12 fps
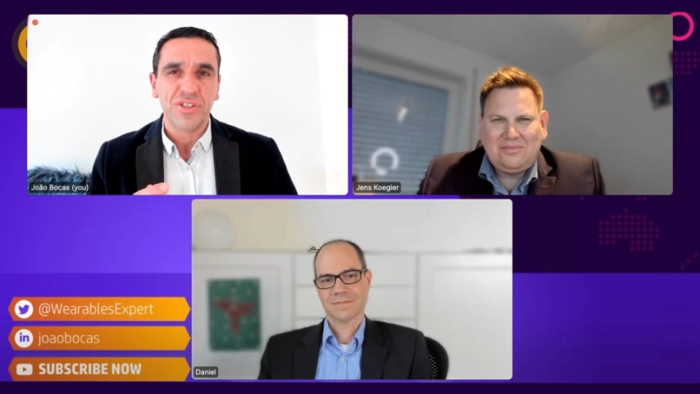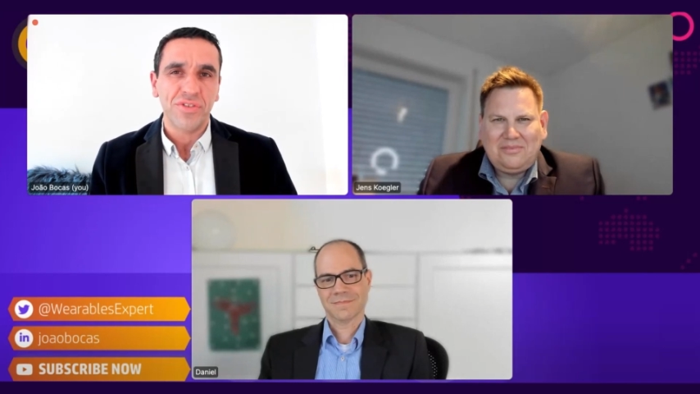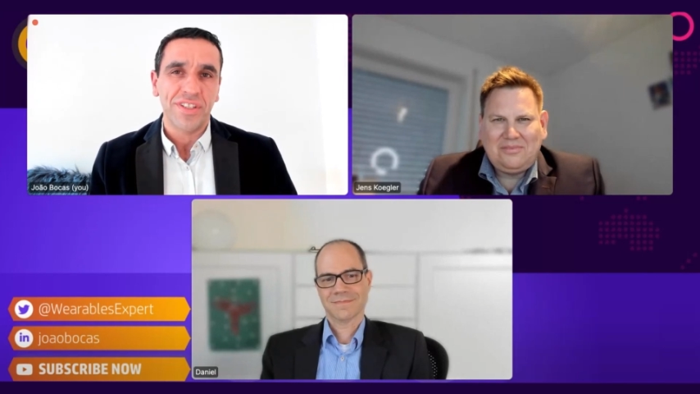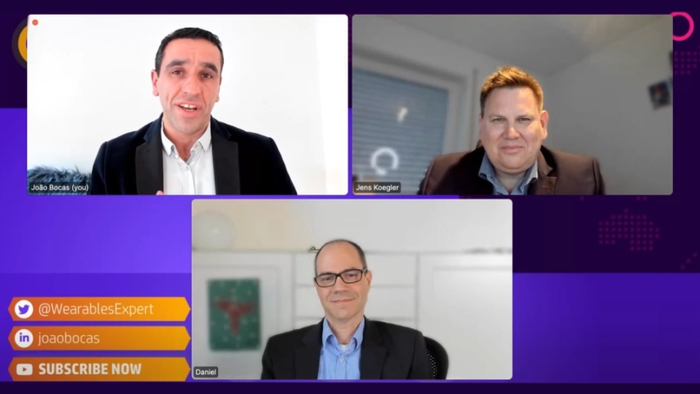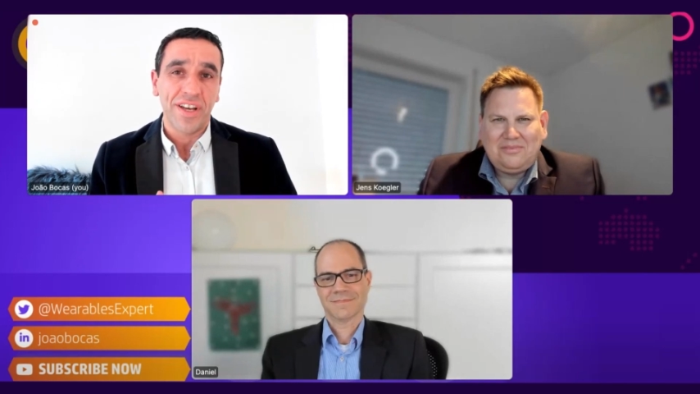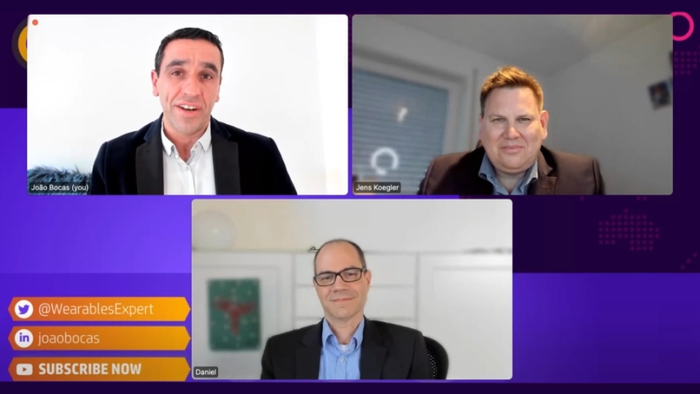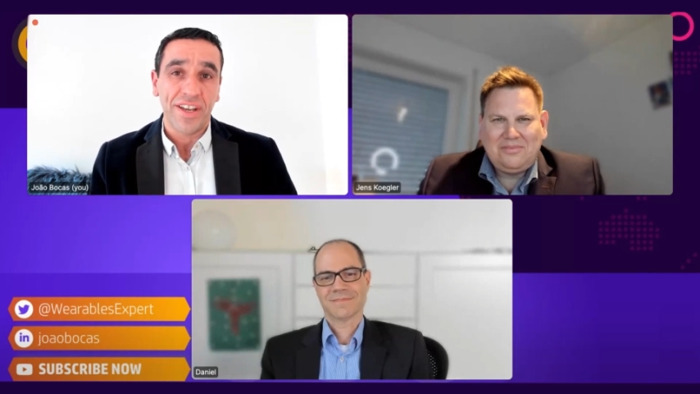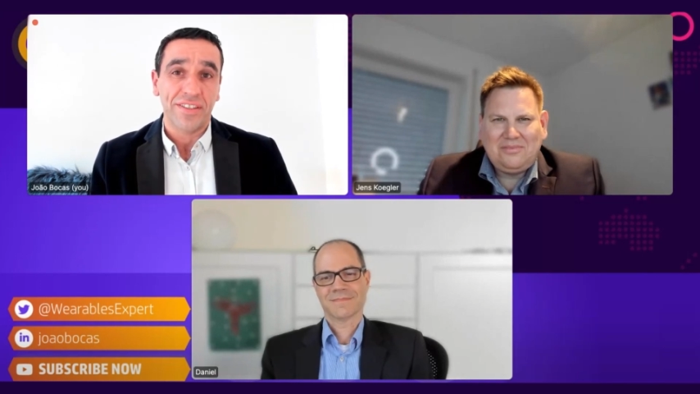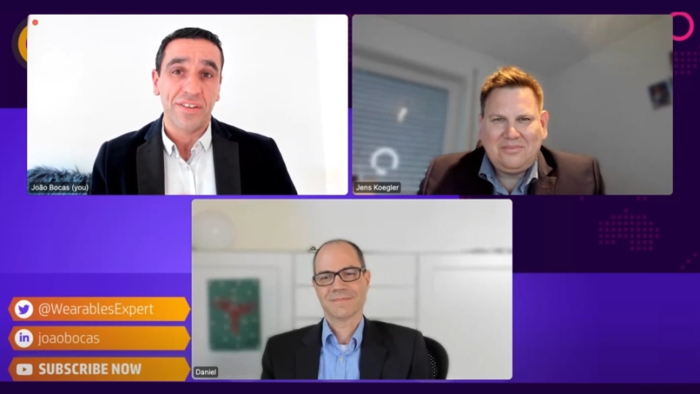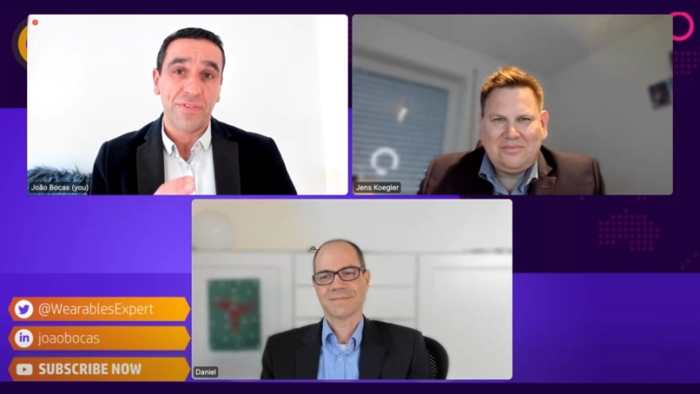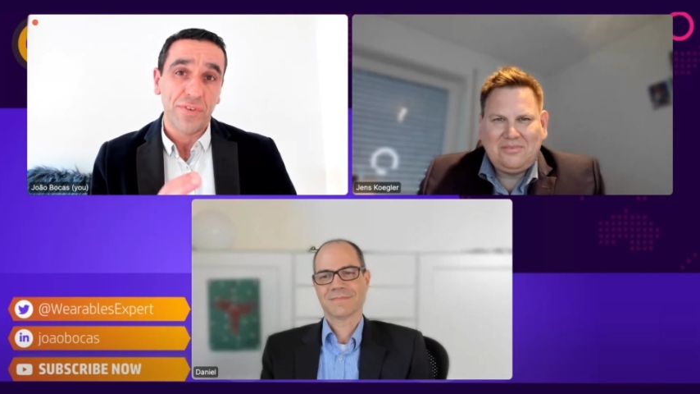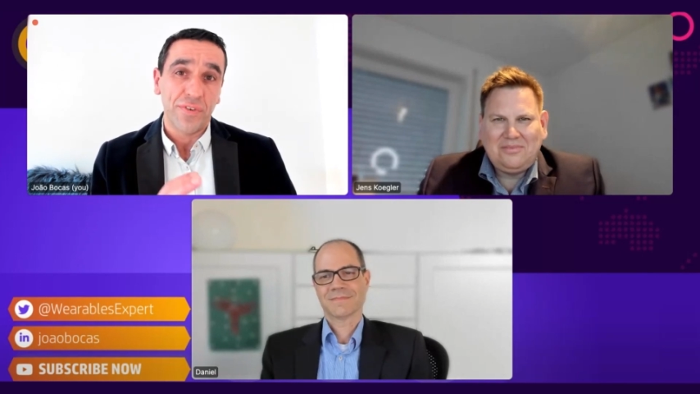Speaker 1: industry
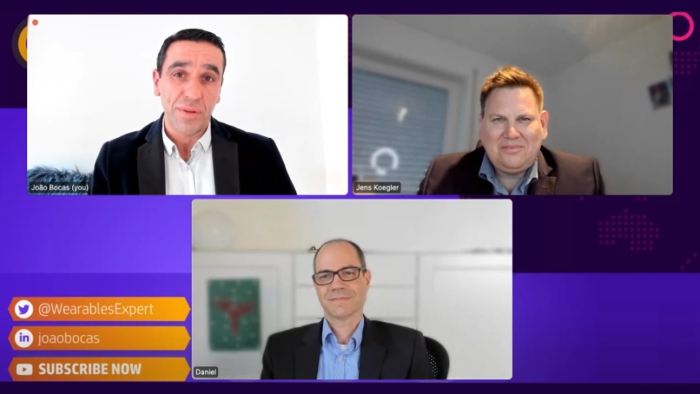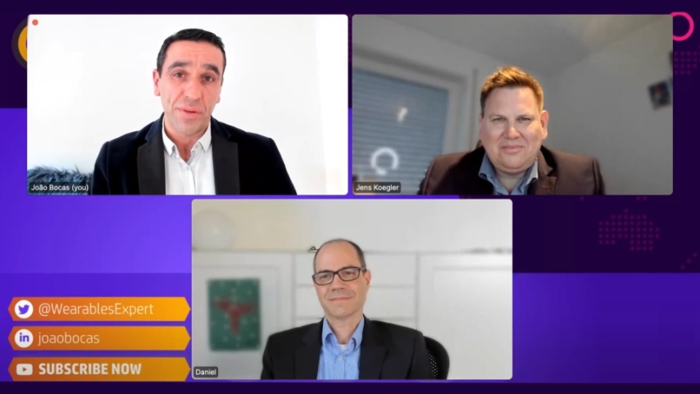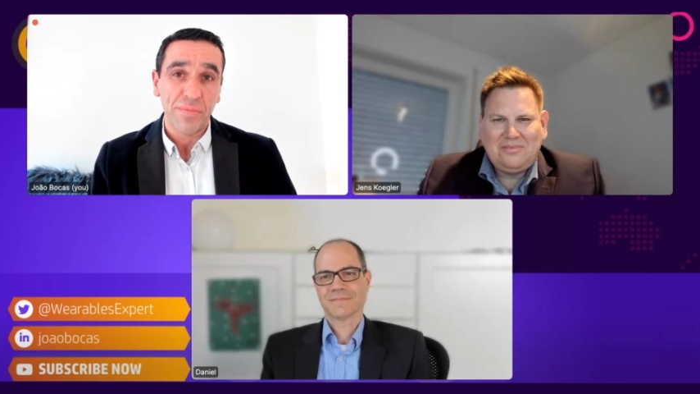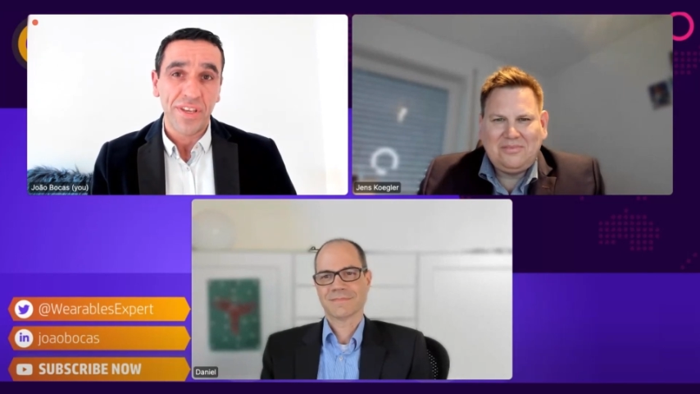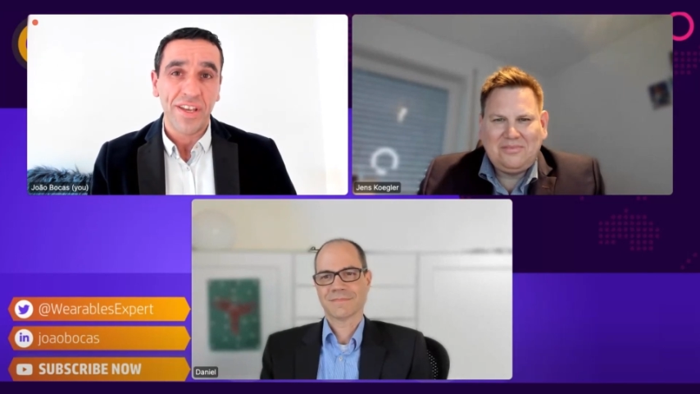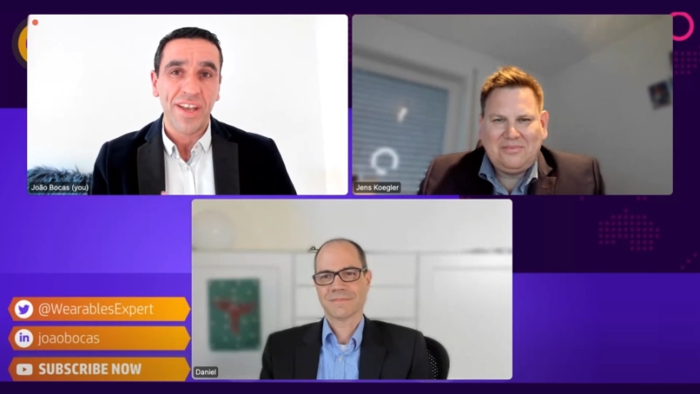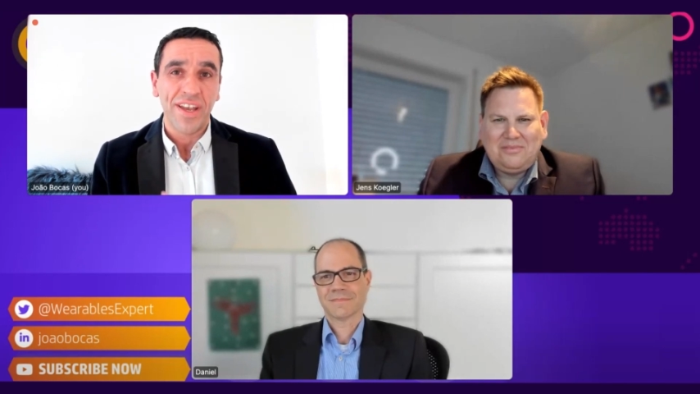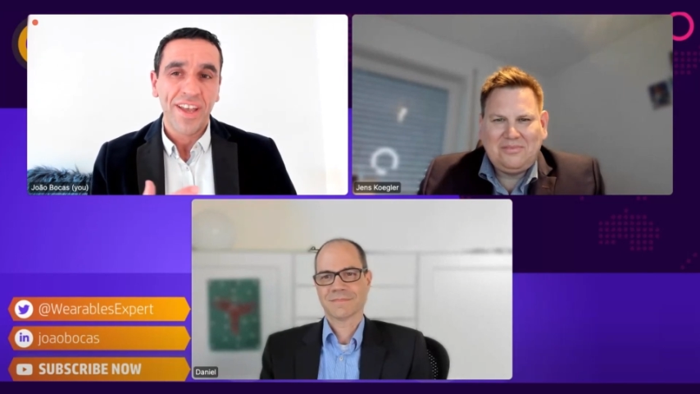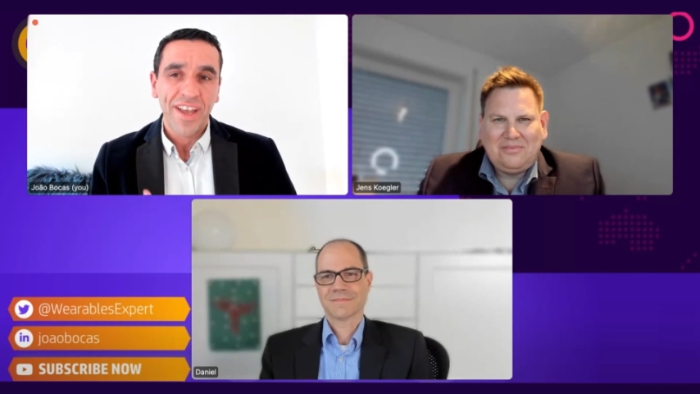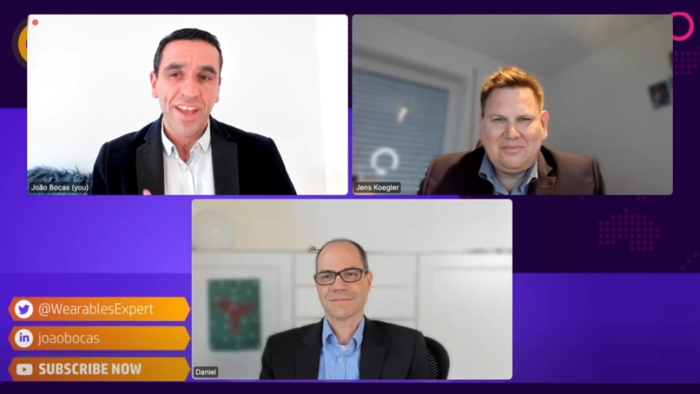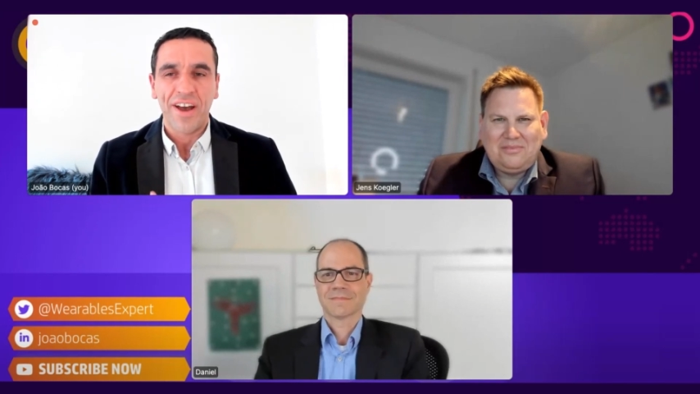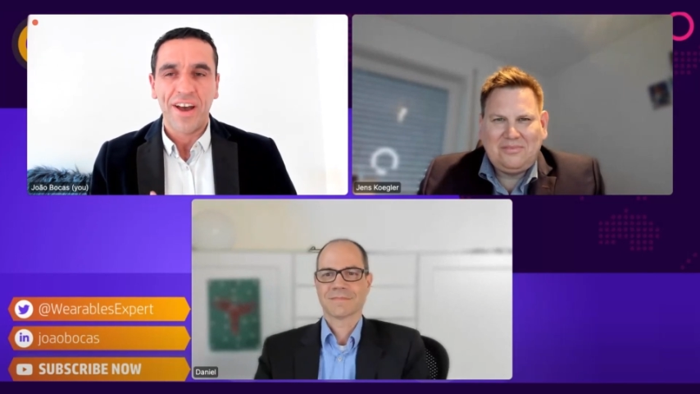director for
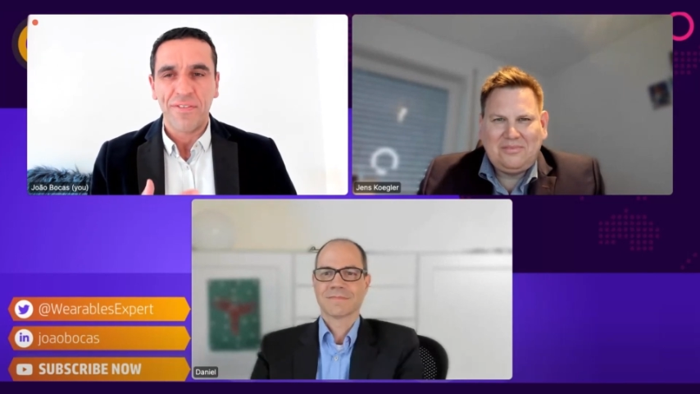EMEA